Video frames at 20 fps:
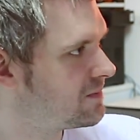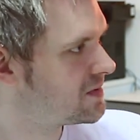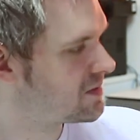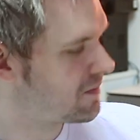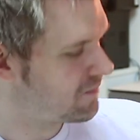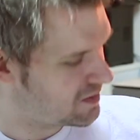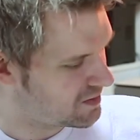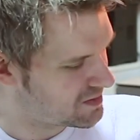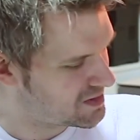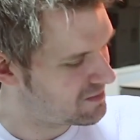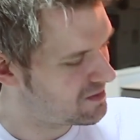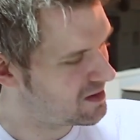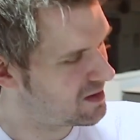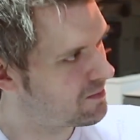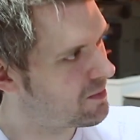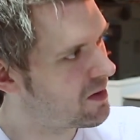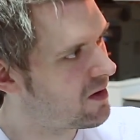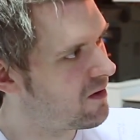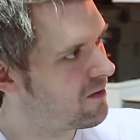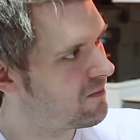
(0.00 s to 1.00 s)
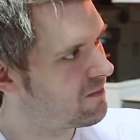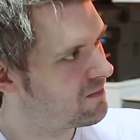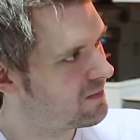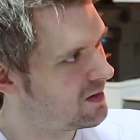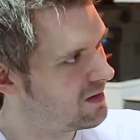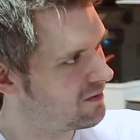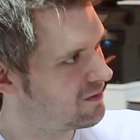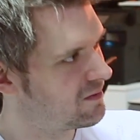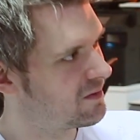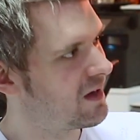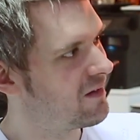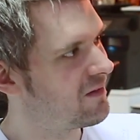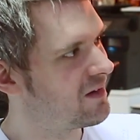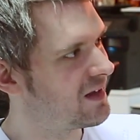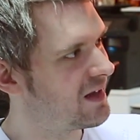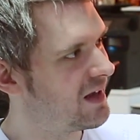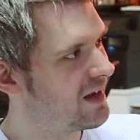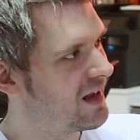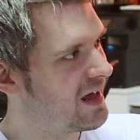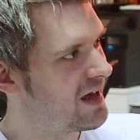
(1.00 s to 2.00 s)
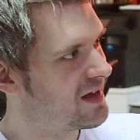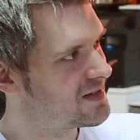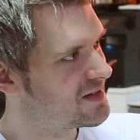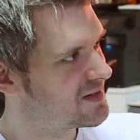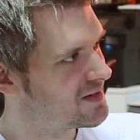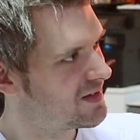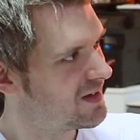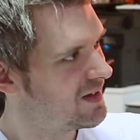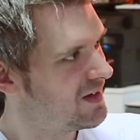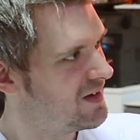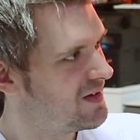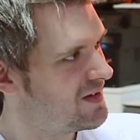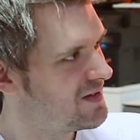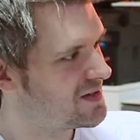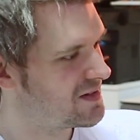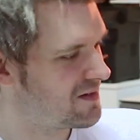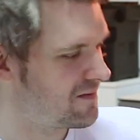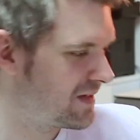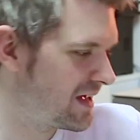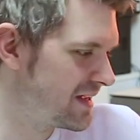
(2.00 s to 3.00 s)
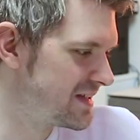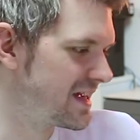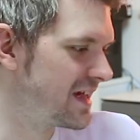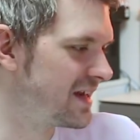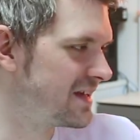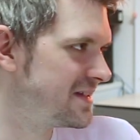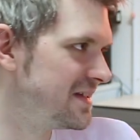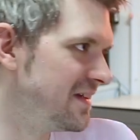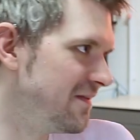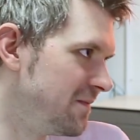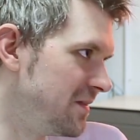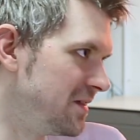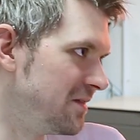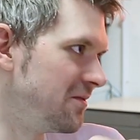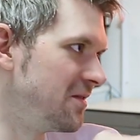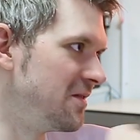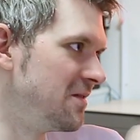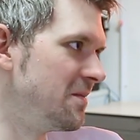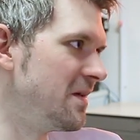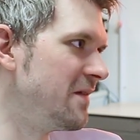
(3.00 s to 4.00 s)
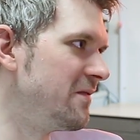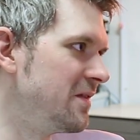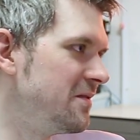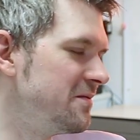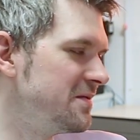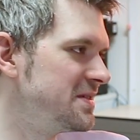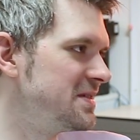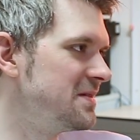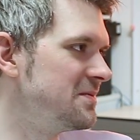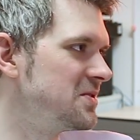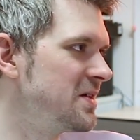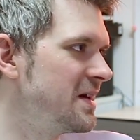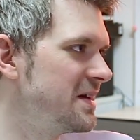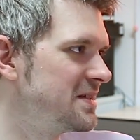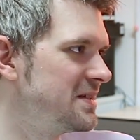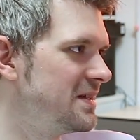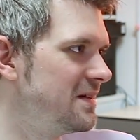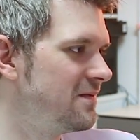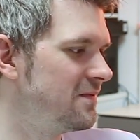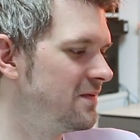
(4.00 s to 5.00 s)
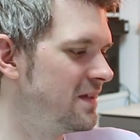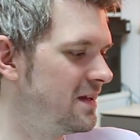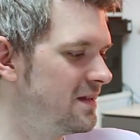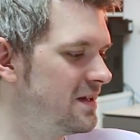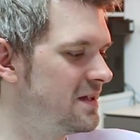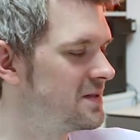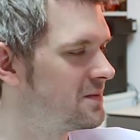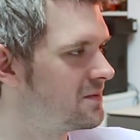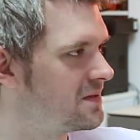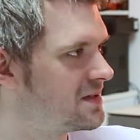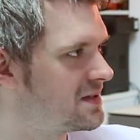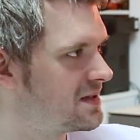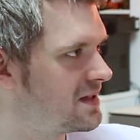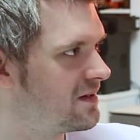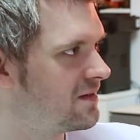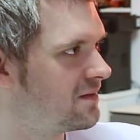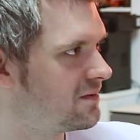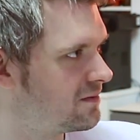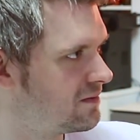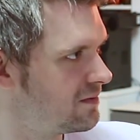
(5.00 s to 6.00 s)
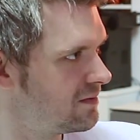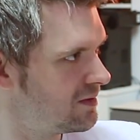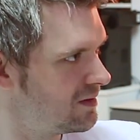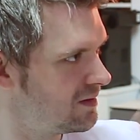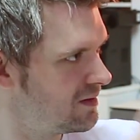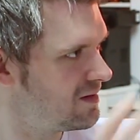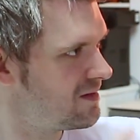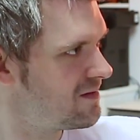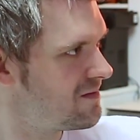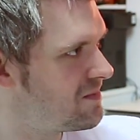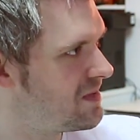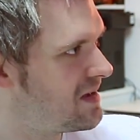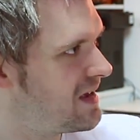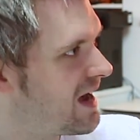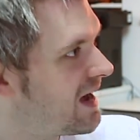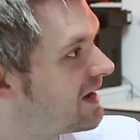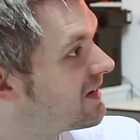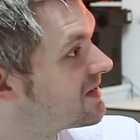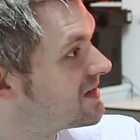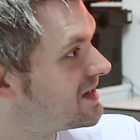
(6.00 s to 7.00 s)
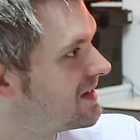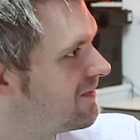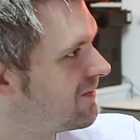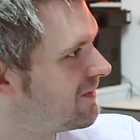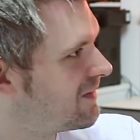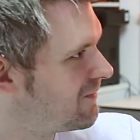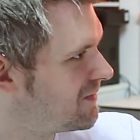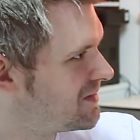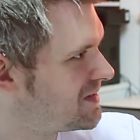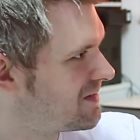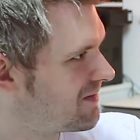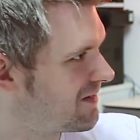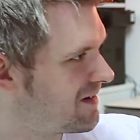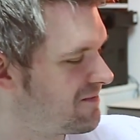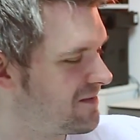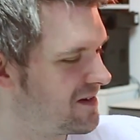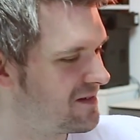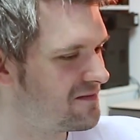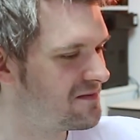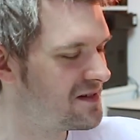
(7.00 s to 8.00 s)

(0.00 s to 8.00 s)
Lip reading: So if you got something at the bottom, it will calculate last. So if that's additive, but the one above it was subtractive, then this would still be additive, if you see what I mean.